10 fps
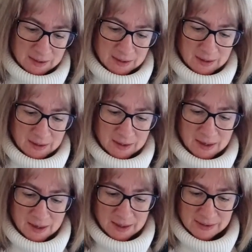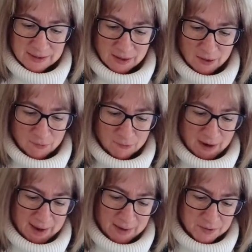a nicer,
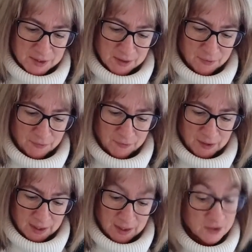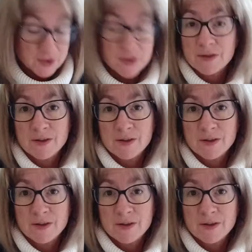rounder finish.